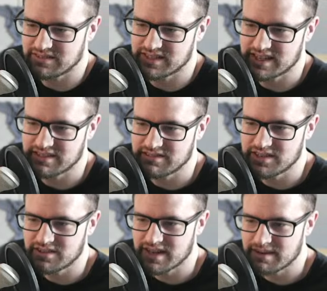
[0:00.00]
And I don't
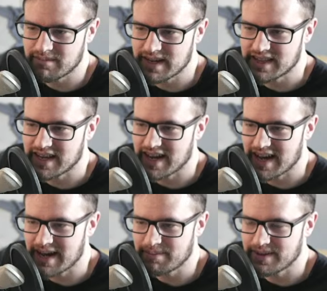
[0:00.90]
know how to make that
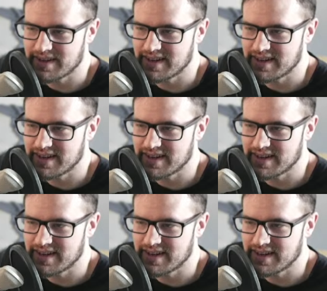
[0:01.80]
happen.